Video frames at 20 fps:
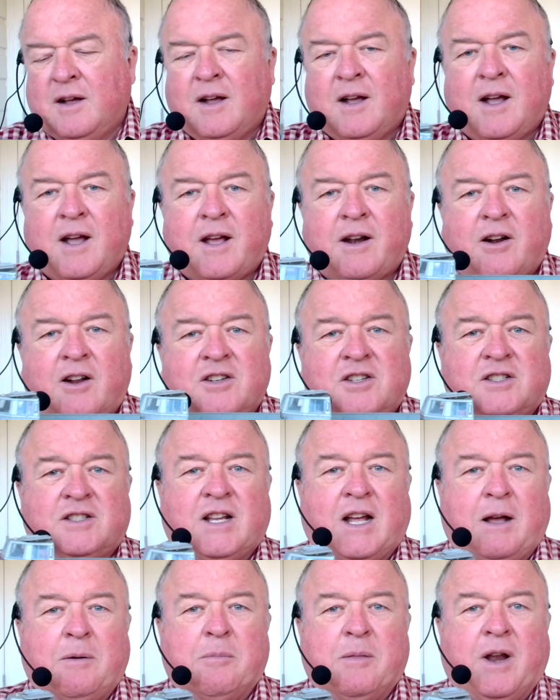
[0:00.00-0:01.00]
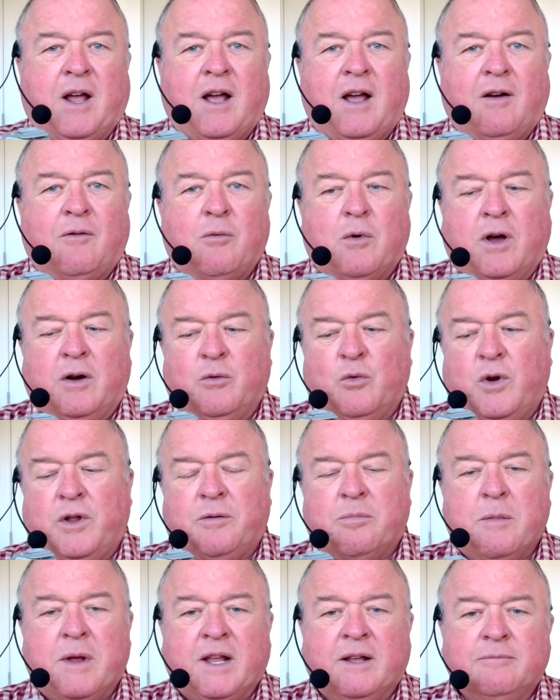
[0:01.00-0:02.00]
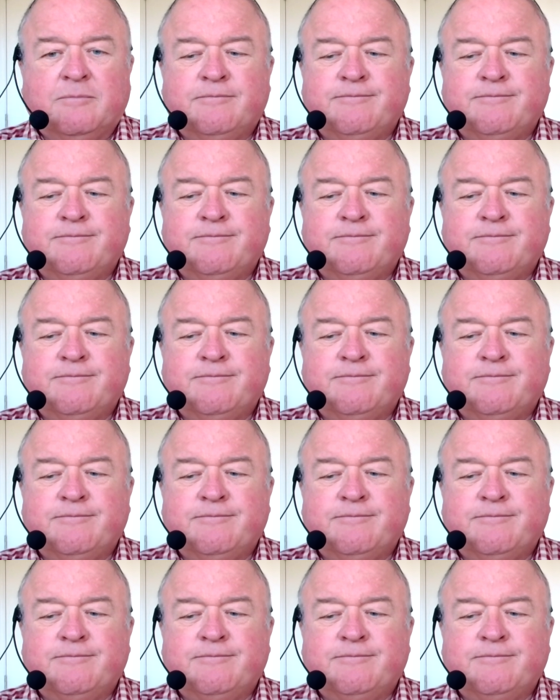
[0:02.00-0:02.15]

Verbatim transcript: and I just happen to have one with me.